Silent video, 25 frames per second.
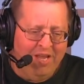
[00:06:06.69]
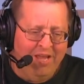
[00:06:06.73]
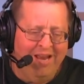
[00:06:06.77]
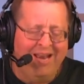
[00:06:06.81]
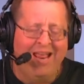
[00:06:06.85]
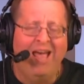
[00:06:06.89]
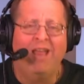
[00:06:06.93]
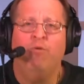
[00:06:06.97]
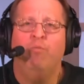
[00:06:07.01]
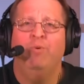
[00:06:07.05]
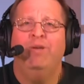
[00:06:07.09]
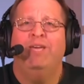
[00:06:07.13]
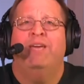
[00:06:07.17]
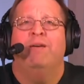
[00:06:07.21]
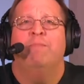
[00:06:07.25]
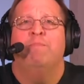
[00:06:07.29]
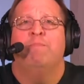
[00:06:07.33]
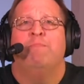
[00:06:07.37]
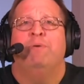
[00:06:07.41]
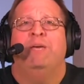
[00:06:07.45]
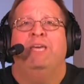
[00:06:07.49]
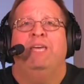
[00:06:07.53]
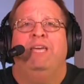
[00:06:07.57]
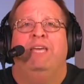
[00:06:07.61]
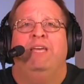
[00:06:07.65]
And how do we
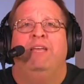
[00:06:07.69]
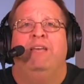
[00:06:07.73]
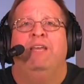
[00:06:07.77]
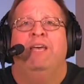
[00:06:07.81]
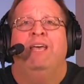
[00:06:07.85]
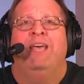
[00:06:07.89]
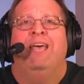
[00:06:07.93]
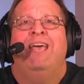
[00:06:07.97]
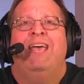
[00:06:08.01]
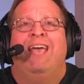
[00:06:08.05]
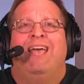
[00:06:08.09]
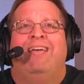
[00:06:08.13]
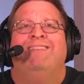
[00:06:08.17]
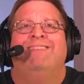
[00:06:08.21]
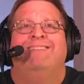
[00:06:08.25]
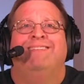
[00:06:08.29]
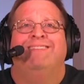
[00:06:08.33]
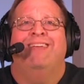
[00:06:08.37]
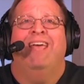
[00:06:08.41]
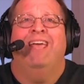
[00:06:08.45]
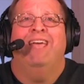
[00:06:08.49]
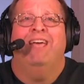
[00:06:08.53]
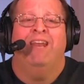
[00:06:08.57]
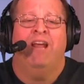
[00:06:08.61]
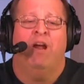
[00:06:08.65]
compete and
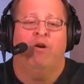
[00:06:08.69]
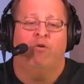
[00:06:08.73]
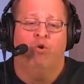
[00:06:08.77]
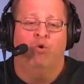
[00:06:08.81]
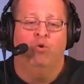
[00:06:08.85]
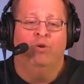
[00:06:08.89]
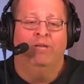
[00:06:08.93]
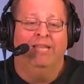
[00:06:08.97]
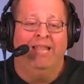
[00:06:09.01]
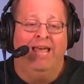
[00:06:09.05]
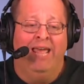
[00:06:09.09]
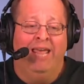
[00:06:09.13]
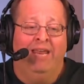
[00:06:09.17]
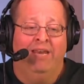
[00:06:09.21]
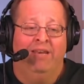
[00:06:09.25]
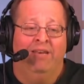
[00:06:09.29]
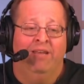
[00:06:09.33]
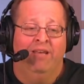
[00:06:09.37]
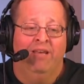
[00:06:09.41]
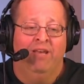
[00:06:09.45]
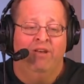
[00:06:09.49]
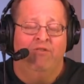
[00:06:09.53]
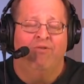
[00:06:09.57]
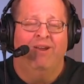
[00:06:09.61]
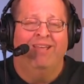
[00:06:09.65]
stay in our own
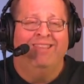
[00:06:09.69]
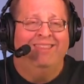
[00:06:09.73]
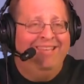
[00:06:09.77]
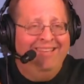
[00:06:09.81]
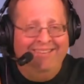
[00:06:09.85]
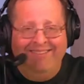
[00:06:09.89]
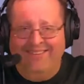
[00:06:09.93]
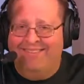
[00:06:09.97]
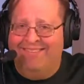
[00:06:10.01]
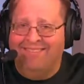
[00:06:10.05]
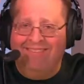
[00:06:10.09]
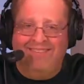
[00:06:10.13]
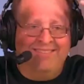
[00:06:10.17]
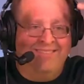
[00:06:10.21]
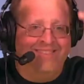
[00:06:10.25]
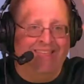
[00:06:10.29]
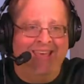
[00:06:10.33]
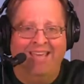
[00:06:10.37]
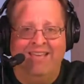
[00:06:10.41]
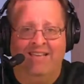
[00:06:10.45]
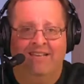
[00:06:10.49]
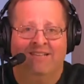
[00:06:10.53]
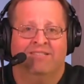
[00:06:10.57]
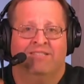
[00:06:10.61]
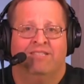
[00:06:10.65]
lane? Right? These are the
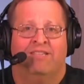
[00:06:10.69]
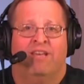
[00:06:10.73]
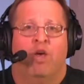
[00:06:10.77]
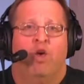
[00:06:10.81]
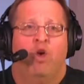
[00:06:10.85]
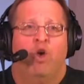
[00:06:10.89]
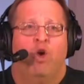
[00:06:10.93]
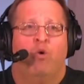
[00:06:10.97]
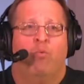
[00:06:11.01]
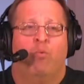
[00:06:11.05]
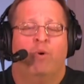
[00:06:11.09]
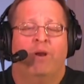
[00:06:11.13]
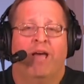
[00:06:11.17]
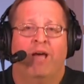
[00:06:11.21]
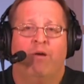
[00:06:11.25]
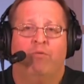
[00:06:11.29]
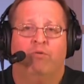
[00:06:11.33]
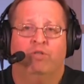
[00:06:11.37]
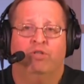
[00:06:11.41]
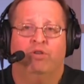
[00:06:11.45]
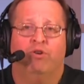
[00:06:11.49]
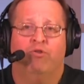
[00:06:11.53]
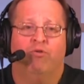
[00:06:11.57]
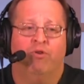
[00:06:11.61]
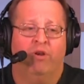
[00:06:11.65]
things when I
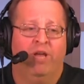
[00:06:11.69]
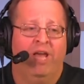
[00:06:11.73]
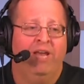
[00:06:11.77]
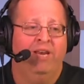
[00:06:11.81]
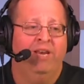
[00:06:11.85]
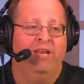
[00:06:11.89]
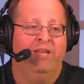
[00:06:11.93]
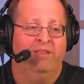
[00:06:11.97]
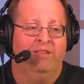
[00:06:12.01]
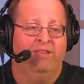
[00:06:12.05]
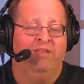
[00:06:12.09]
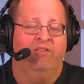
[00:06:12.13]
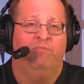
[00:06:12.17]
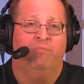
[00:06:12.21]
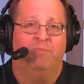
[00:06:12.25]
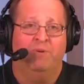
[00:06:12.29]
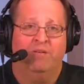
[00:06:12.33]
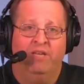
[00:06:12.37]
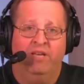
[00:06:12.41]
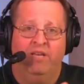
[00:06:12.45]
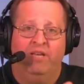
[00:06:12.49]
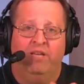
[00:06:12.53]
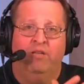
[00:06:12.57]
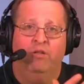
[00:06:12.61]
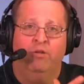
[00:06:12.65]
was creating this
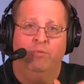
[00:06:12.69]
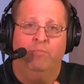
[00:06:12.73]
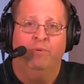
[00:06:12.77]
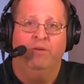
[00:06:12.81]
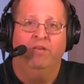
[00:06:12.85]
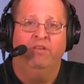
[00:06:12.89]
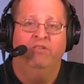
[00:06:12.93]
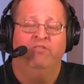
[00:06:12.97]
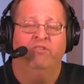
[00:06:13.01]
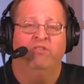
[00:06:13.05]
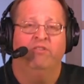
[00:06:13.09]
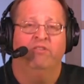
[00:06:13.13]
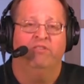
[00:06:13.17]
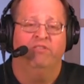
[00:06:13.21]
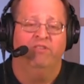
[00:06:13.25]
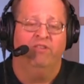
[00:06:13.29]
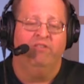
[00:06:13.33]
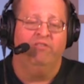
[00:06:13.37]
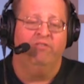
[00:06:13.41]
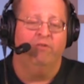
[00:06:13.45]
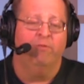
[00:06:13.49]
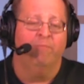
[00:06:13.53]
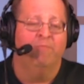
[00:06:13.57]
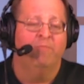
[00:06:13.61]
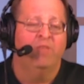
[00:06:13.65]
particular piece of the
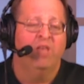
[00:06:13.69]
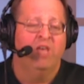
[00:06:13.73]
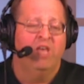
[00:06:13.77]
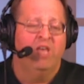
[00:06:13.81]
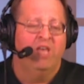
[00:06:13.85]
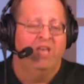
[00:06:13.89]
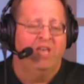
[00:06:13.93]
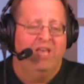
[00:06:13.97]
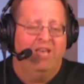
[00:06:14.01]
system.